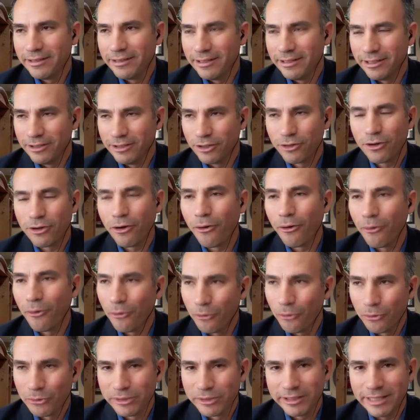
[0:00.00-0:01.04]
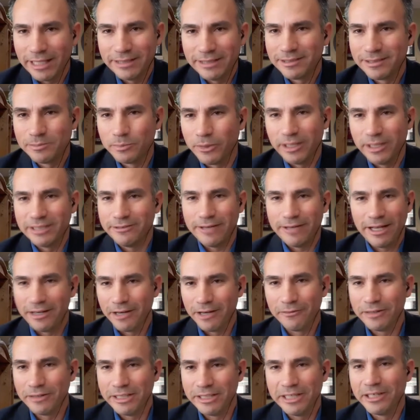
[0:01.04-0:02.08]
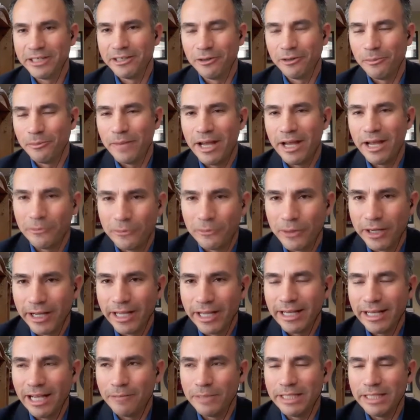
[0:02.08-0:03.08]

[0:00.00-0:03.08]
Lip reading: the cold that spreads around every year, no matter what.